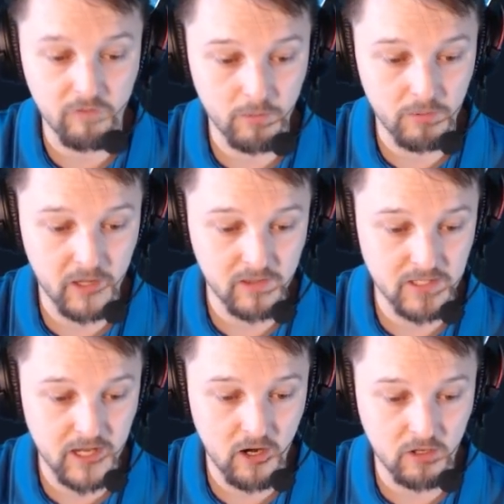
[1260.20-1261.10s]
you play this
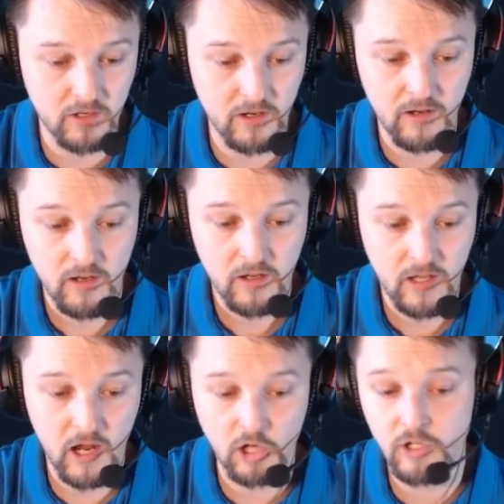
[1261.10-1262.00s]
character,
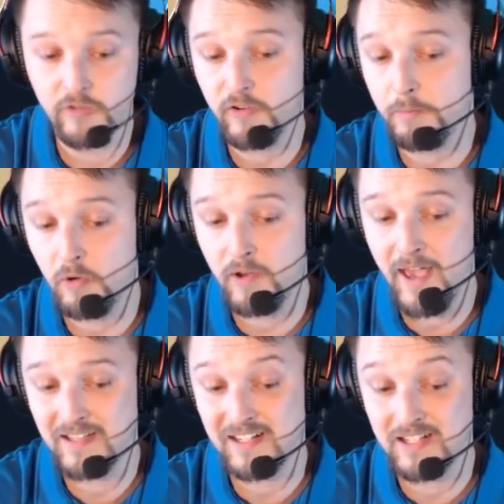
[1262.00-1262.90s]
if an opponent
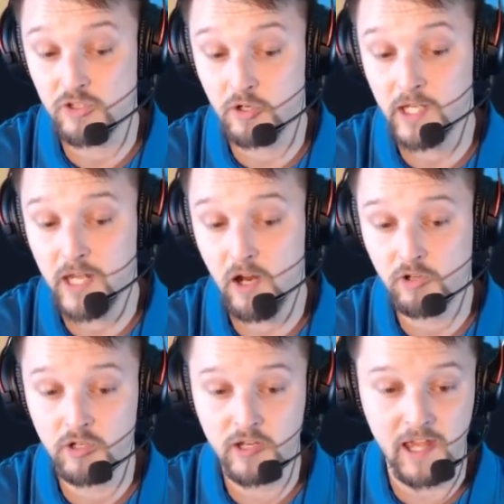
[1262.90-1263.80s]
has an exerted
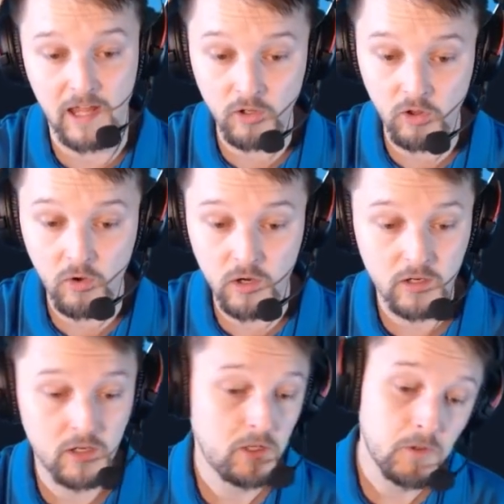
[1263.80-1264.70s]
character, gain a lore,
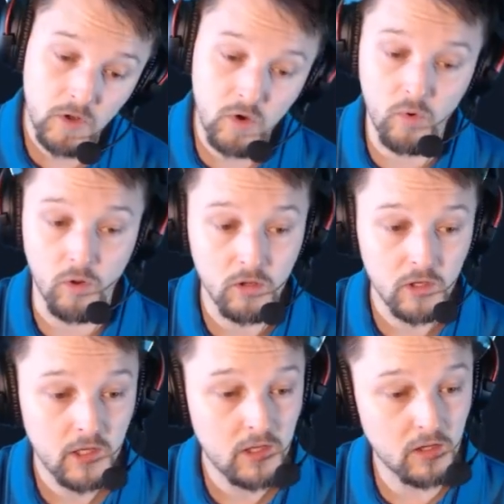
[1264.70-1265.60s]
cool.
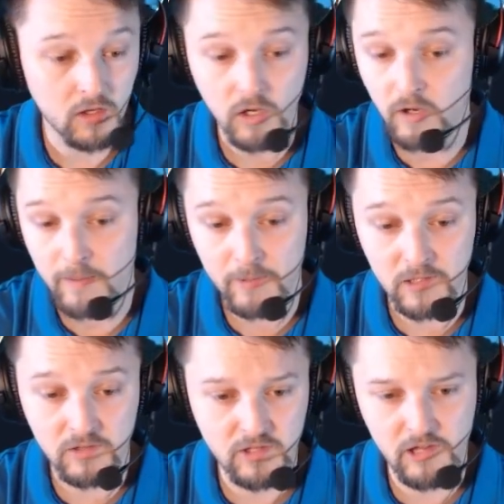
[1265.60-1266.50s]
I
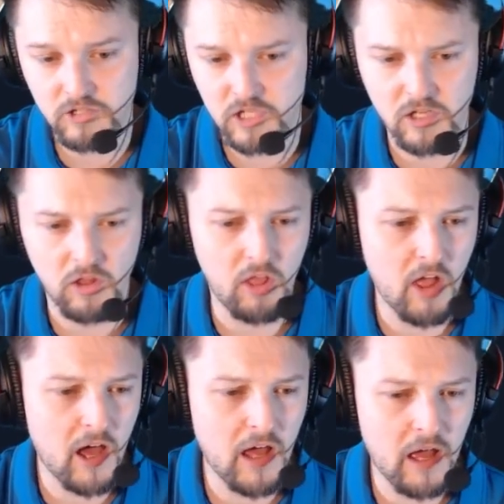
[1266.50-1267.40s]
mean, there's just a
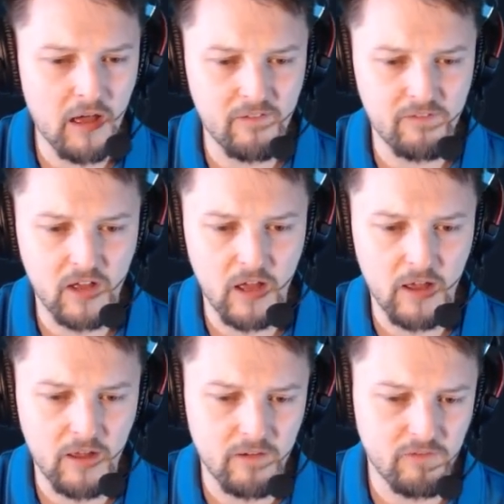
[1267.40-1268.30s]
lot of
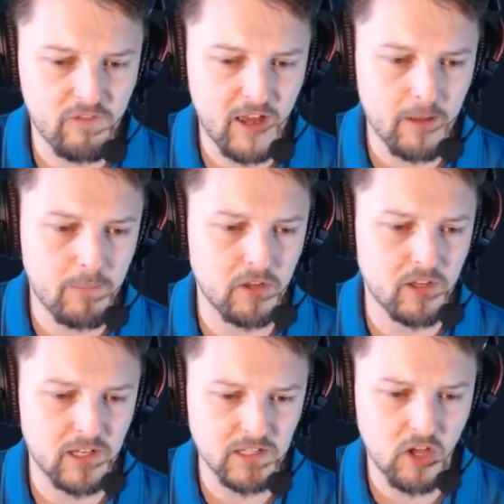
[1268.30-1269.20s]

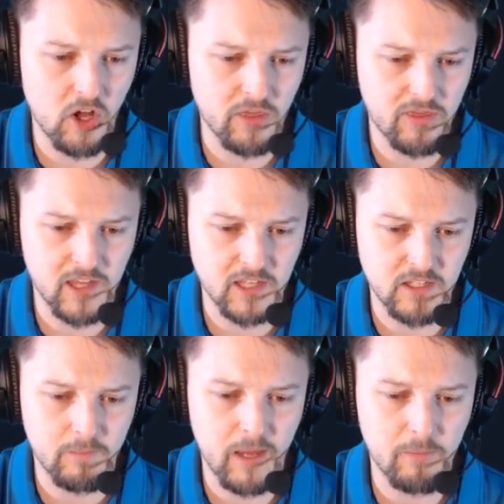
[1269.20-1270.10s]
viabilities on things
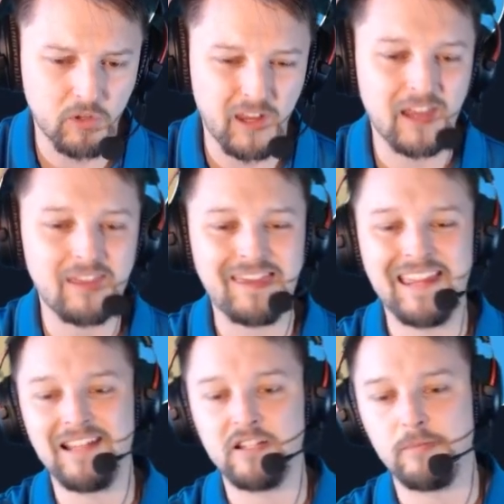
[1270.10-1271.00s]
to be able to get
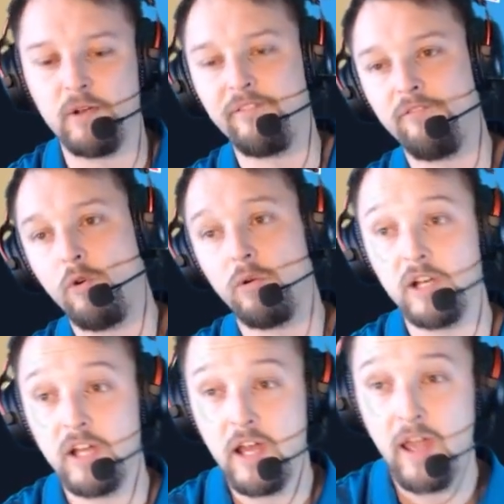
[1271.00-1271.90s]
things moving forward.
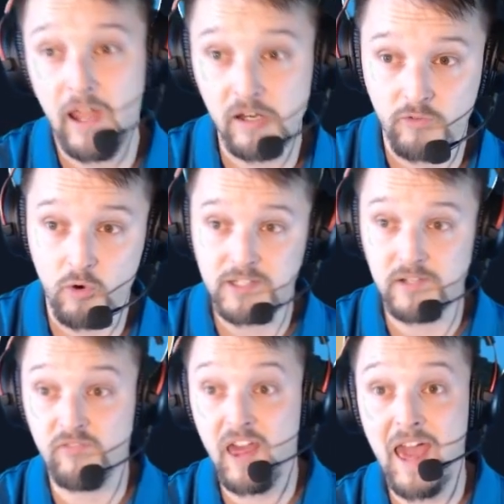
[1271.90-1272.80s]
And of course, if